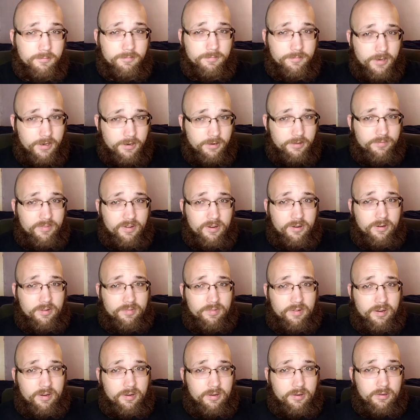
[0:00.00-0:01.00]
Very, very,
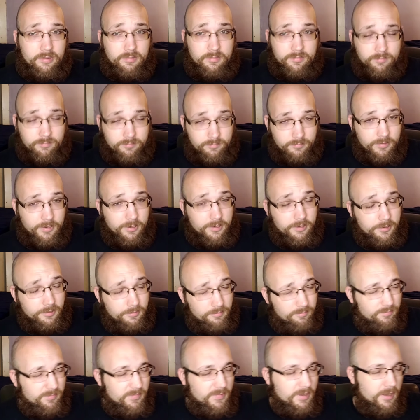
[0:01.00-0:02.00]
very good.
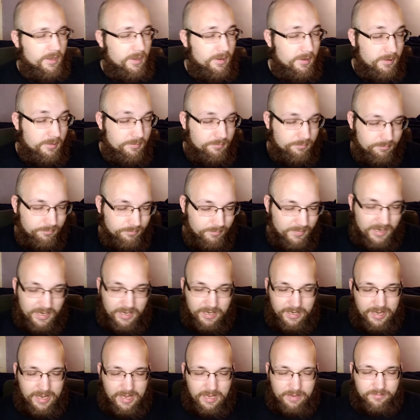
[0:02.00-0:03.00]
Man,
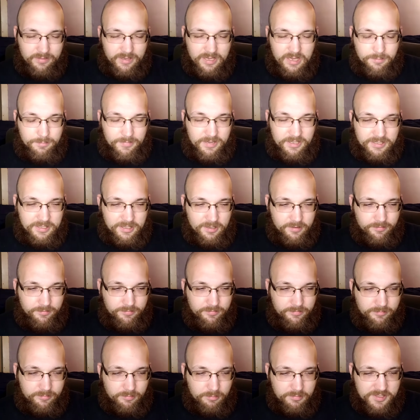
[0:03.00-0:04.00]
I can't even keep myself
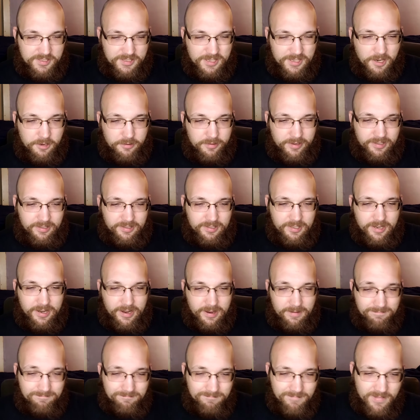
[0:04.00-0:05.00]
from stuttering
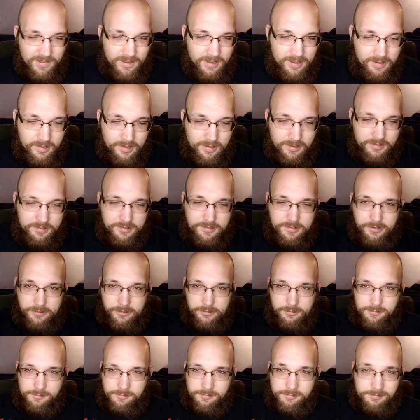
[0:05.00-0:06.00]
today.
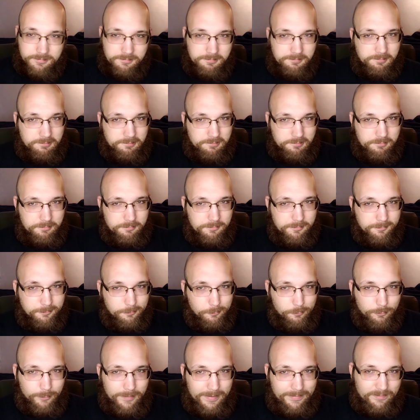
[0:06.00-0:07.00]
So,
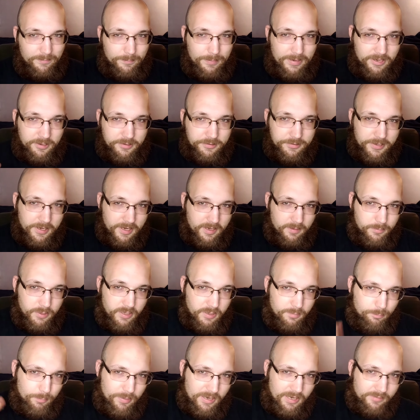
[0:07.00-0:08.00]
we have better dub,
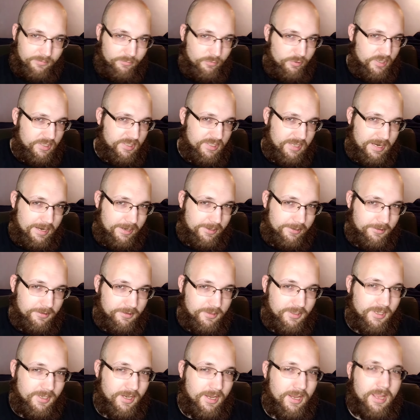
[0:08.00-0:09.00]
better voice
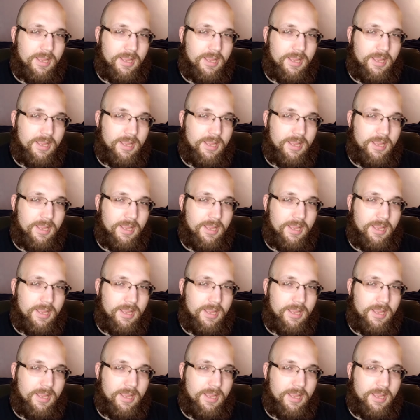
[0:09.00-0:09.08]
actors,